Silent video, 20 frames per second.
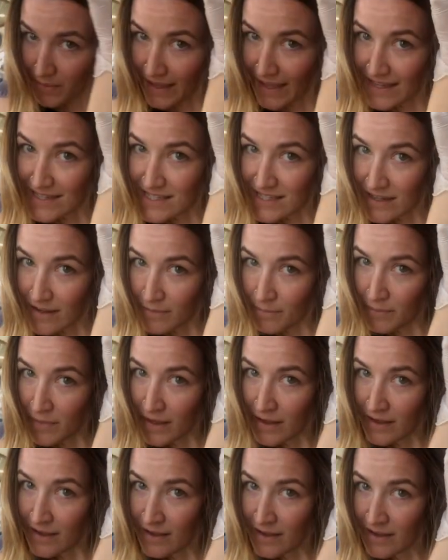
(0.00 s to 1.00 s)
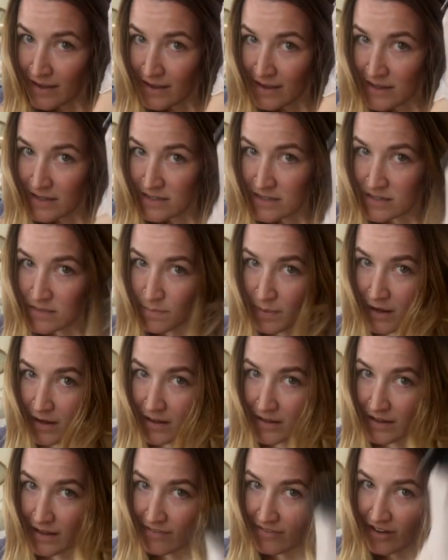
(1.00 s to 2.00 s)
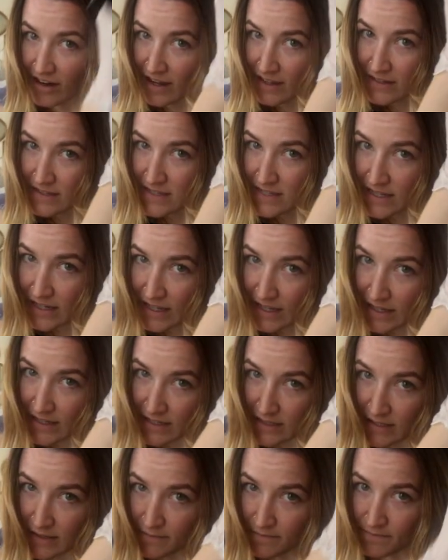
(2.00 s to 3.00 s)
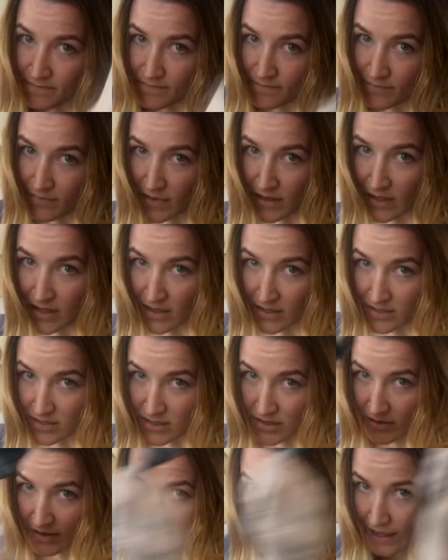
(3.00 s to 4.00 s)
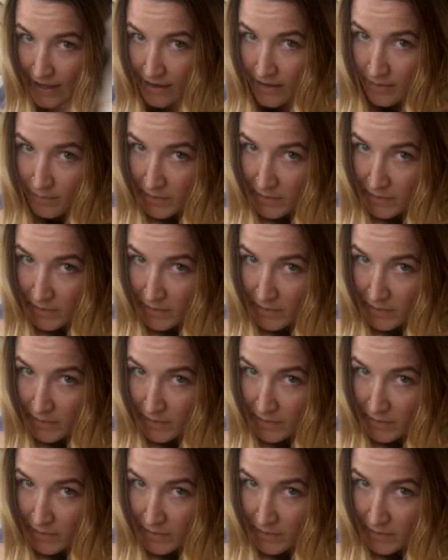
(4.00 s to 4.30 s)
has some sparkly friends in it. So again, I'm